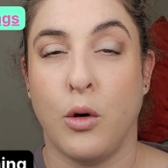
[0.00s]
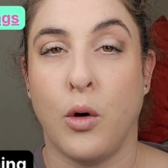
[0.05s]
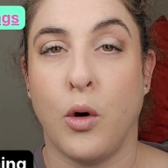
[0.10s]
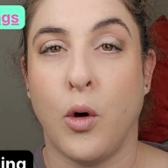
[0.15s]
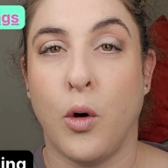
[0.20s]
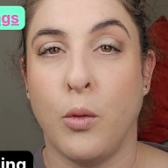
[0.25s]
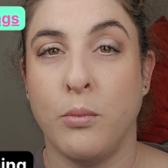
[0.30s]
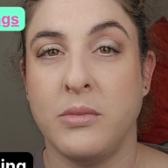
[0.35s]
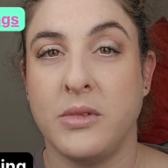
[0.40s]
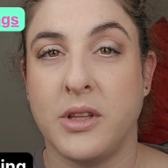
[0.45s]

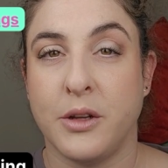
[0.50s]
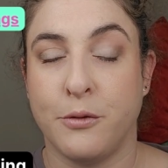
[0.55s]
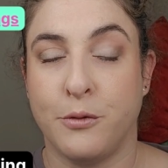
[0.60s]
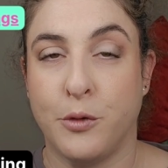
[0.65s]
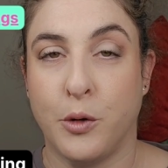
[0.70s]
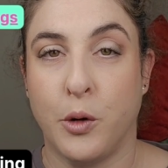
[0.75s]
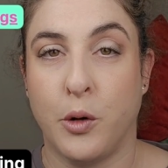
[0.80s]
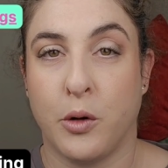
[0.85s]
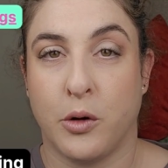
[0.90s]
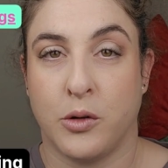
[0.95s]
om te
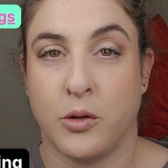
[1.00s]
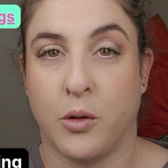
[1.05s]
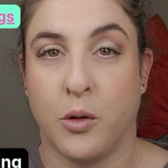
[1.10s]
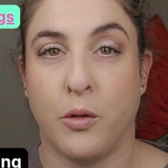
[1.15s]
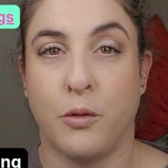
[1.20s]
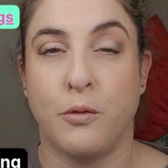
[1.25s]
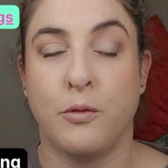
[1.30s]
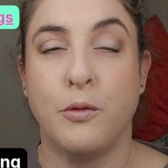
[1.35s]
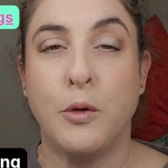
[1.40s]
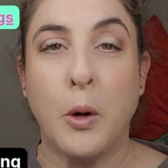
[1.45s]
word
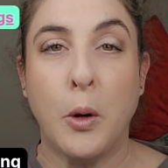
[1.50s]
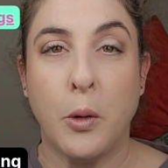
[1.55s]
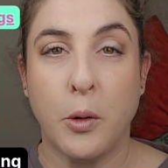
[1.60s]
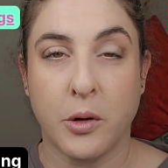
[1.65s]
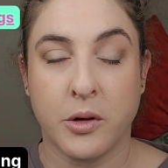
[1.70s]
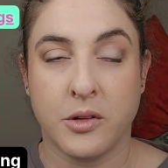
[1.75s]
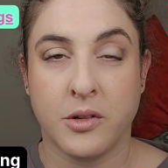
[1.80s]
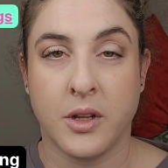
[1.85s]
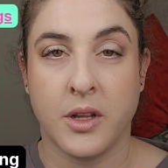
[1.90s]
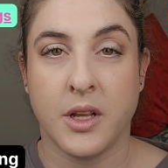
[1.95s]
or
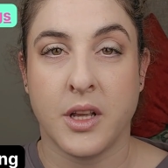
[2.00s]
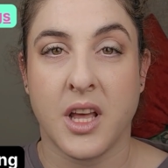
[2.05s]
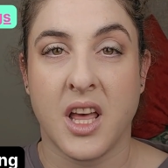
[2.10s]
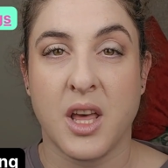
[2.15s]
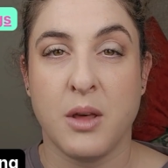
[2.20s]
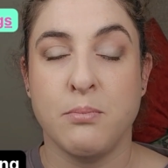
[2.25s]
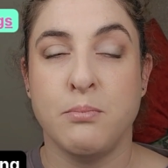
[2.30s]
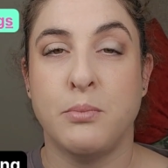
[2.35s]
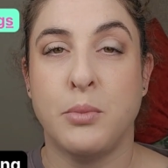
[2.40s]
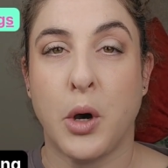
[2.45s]
word
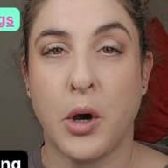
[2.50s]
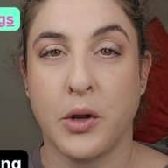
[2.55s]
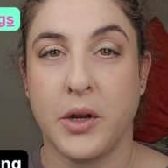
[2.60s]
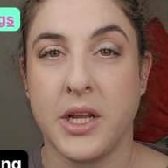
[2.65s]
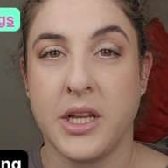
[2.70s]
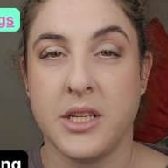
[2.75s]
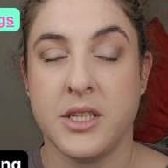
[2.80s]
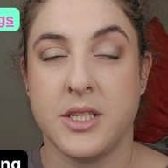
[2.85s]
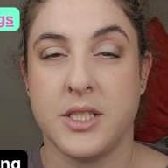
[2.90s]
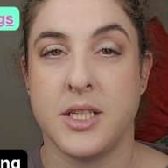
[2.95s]

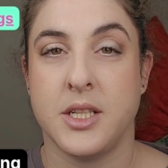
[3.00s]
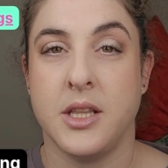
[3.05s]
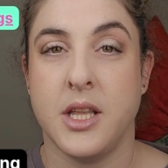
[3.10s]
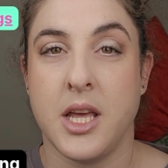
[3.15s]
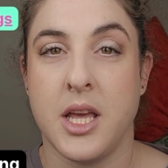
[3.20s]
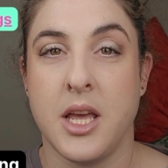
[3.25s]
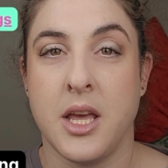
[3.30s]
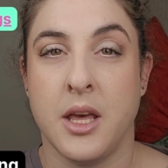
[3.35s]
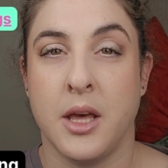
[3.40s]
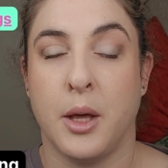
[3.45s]
embodies
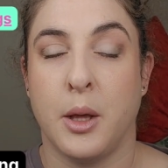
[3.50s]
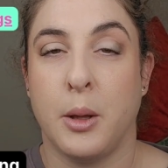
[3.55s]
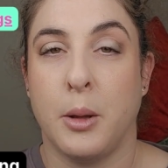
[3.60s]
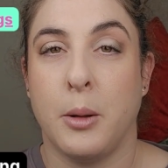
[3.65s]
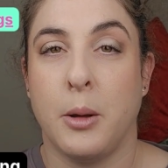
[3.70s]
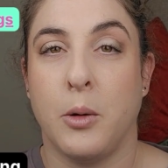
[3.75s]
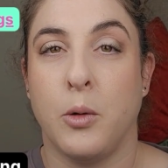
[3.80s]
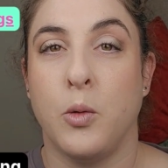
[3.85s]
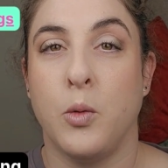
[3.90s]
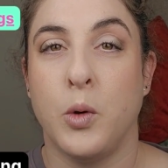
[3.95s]
the
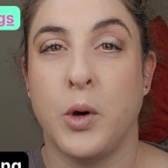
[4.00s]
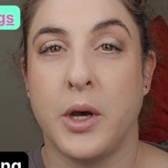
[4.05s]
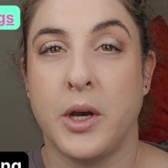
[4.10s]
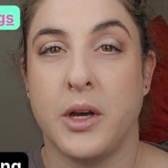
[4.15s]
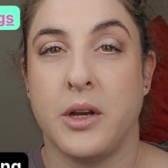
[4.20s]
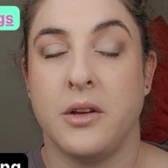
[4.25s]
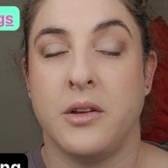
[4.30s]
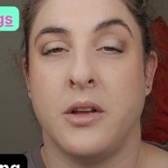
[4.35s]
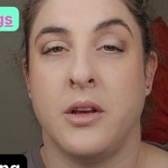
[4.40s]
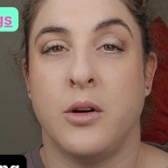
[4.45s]

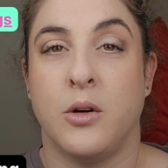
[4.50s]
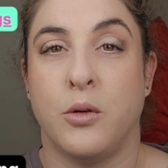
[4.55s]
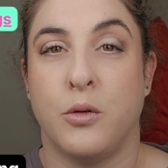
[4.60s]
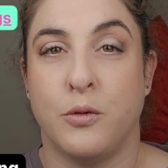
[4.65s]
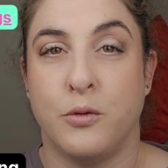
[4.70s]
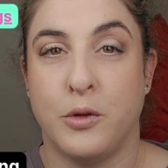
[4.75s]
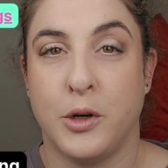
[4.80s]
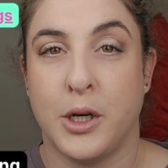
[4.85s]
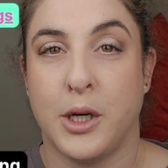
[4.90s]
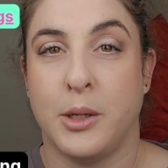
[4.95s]
word or
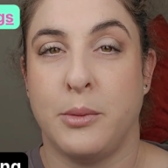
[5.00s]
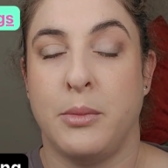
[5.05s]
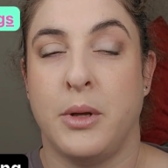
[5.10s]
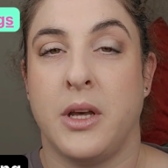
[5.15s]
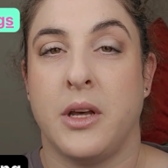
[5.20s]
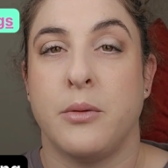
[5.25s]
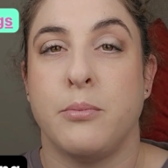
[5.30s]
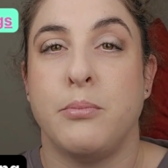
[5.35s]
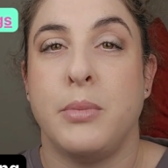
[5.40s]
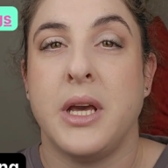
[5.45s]
verb
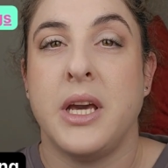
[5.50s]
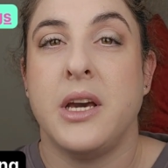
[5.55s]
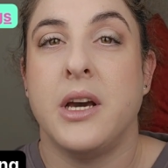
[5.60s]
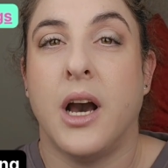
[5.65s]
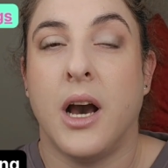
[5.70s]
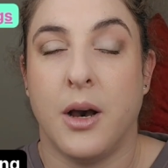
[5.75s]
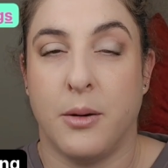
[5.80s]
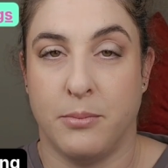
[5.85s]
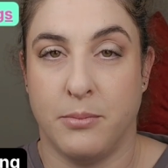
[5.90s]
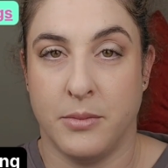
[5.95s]

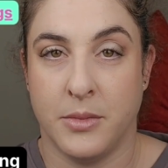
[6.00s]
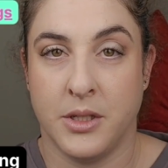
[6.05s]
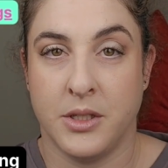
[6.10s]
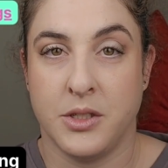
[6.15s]
become,